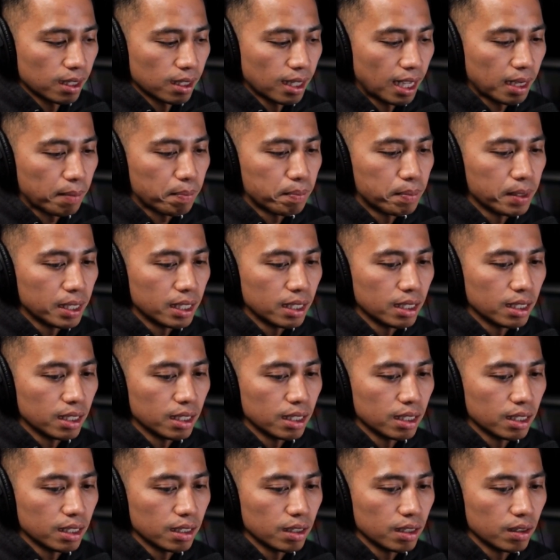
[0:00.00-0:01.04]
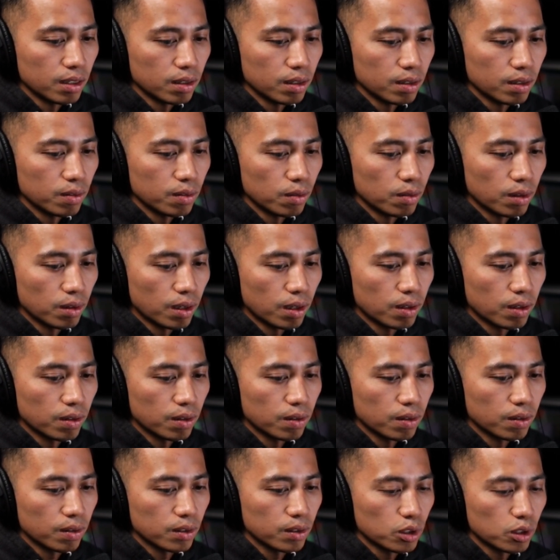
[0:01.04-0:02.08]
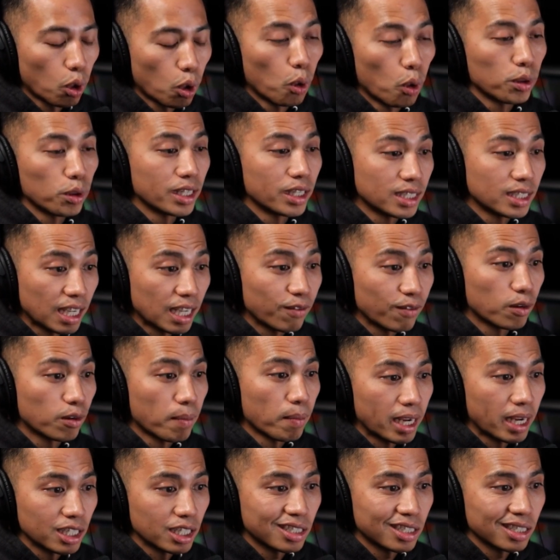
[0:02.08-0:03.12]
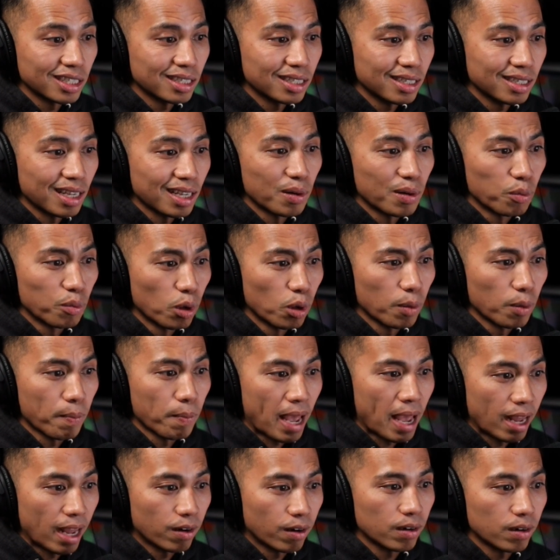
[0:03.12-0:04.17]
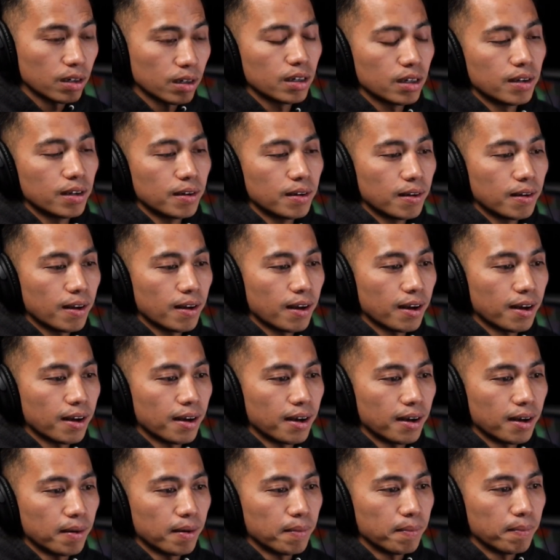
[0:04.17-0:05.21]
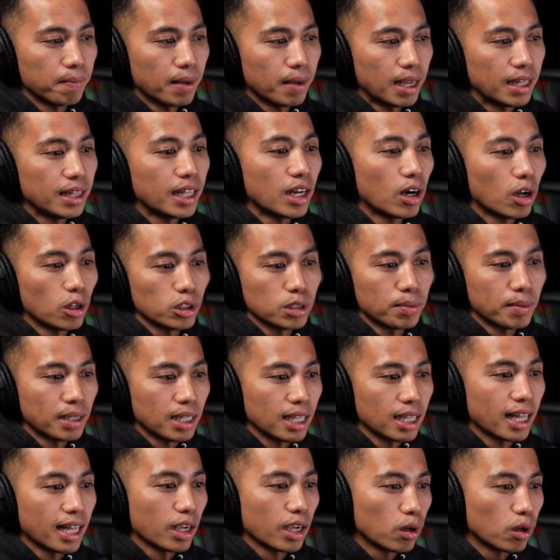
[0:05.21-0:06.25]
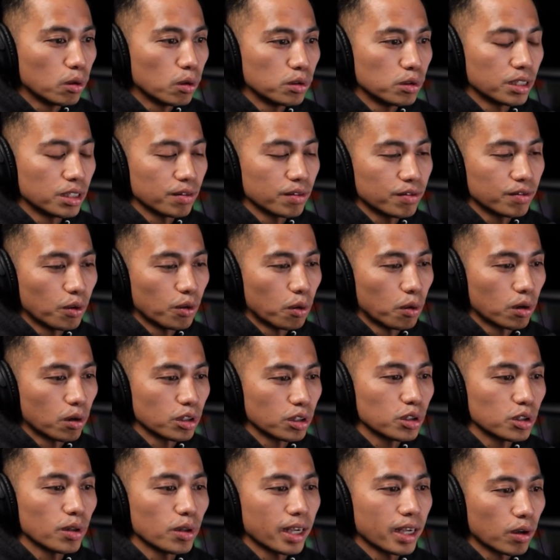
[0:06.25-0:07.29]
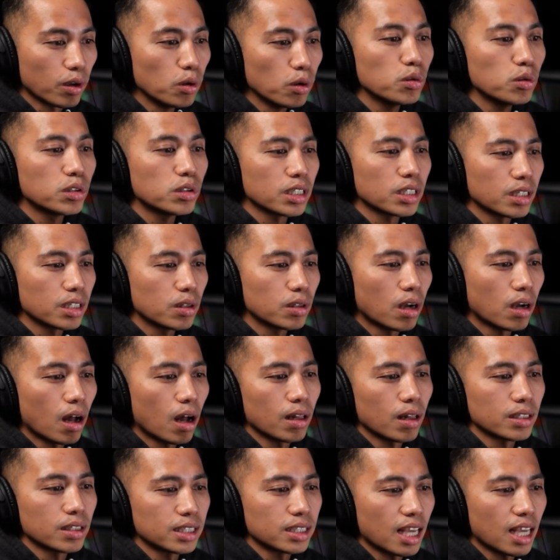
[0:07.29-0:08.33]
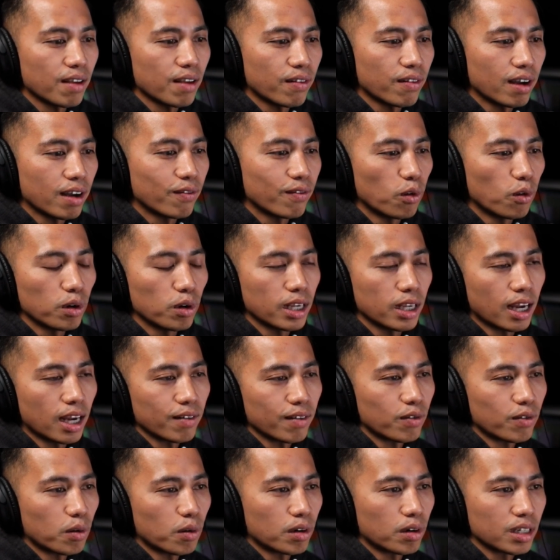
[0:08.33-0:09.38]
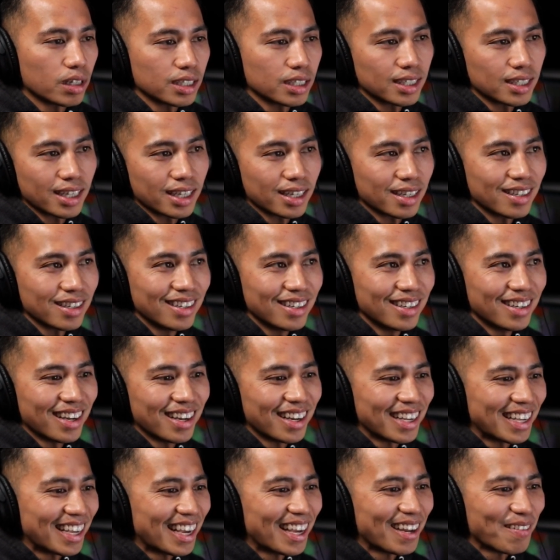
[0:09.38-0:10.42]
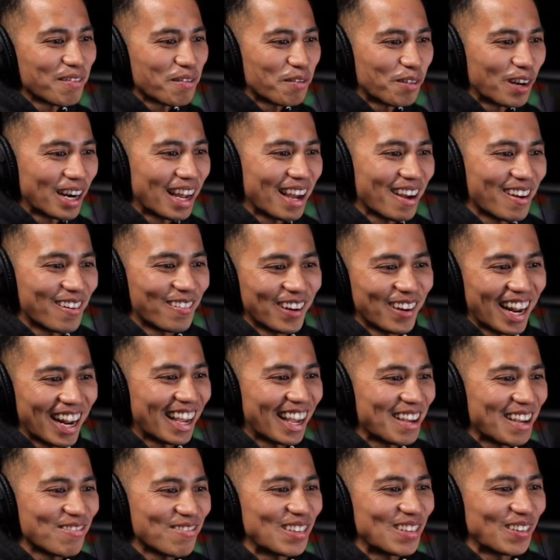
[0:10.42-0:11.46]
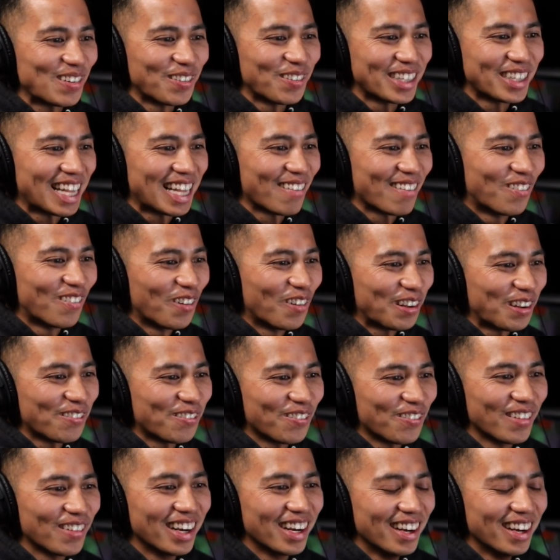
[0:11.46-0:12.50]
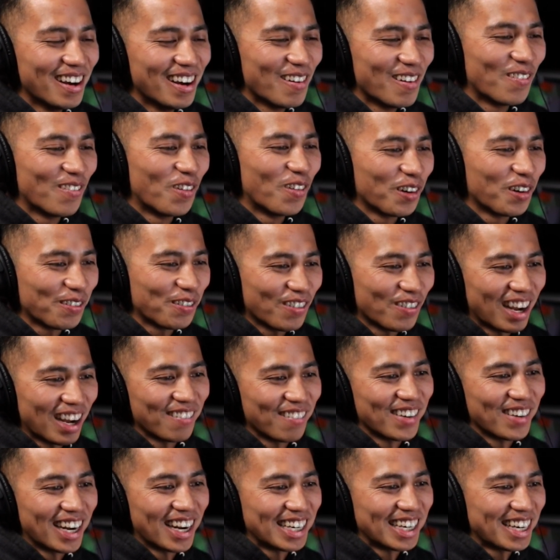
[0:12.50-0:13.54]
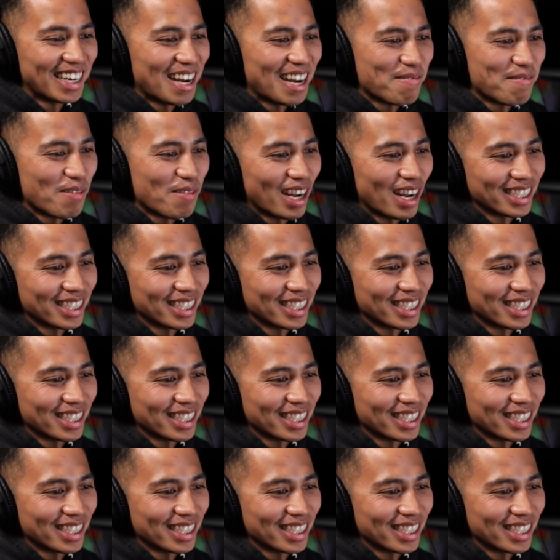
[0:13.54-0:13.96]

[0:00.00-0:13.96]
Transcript: be told this information in what manner? And then ultimately, like, who's it for? So, like, who's the Kahles K540i for? Because, like, again, when I hit people with that $45.99 price